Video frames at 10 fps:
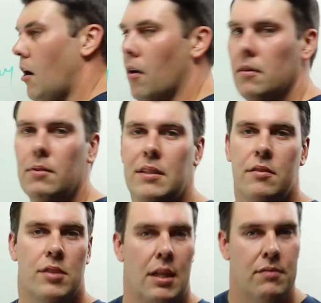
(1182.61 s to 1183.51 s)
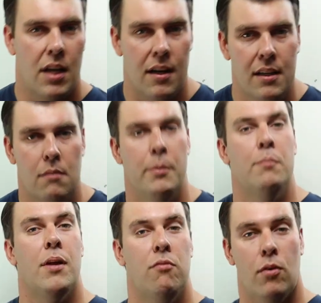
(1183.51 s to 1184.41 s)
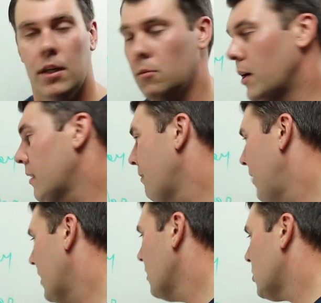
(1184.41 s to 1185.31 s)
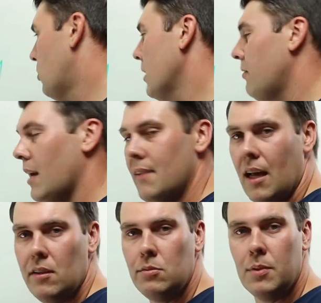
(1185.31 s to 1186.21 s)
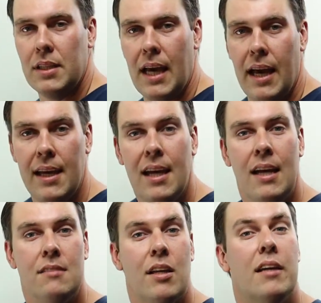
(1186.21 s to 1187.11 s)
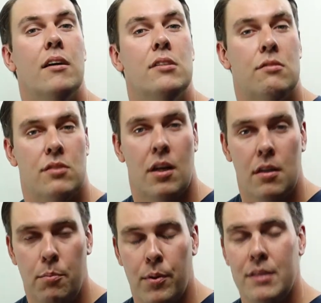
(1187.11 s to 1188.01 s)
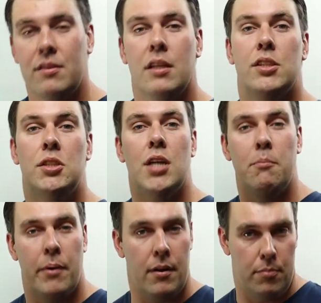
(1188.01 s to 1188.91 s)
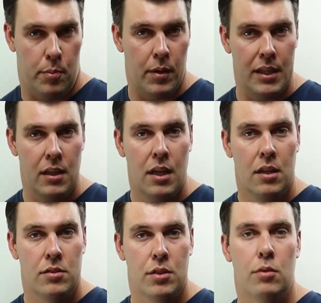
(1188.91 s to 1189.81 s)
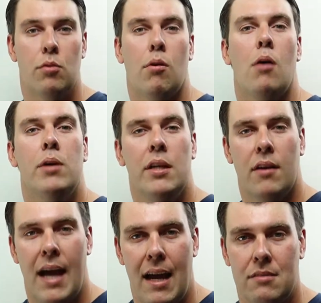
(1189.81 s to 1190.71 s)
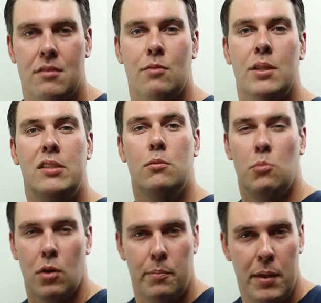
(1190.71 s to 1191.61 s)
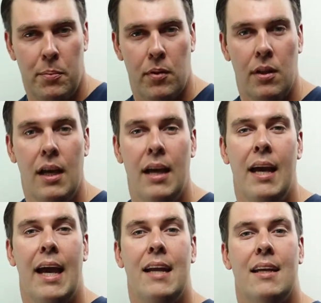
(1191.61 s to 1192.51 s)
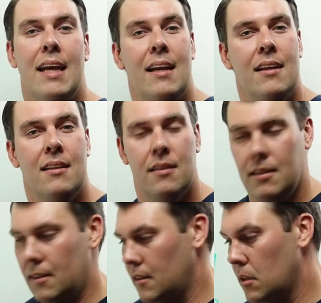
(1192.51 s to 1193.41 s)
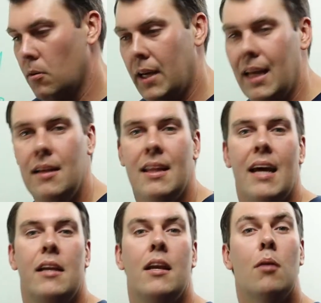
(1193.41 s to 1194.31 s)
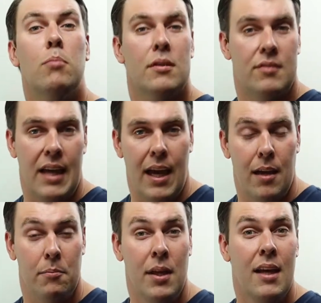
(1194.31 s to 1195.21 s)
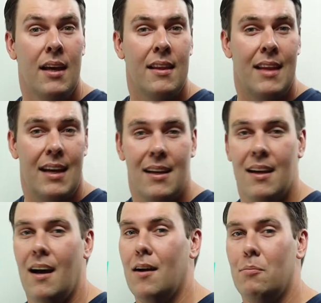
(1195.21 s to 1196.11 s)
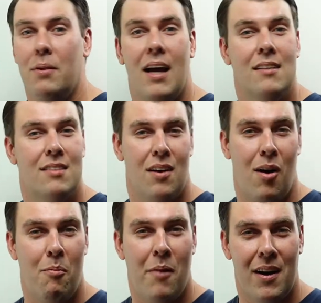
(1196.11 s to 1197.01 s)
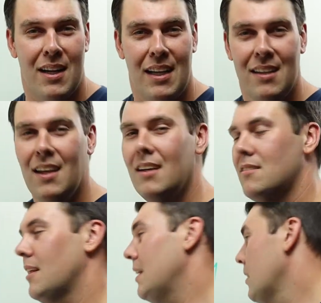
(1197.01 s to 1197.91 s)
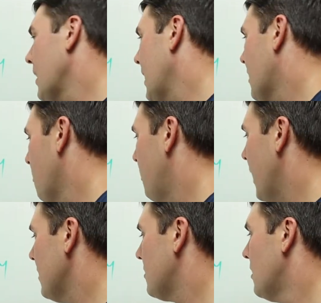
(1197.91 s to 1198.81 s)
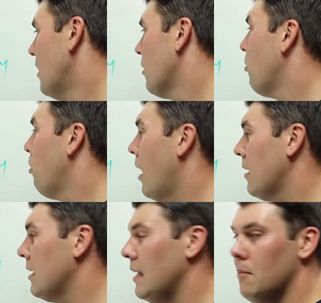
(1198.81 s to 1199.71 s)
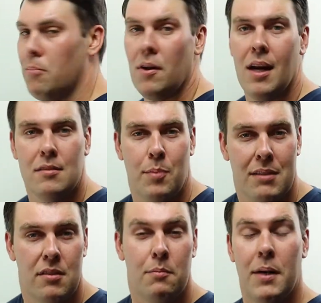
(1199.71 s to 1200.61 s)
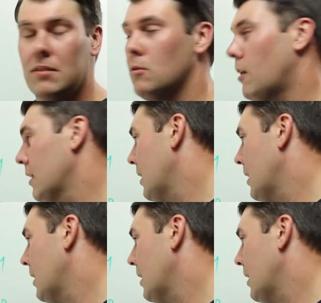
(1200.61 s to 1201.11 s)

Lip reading: all the research I've done and the people I've worked with, I've found that $25 per day is a good starting point. It's a good jump off point to growing your ads, to reaching more people and getting, hitting that numbers game that applies in all marketing so that you can get the best quality prospects and the best quality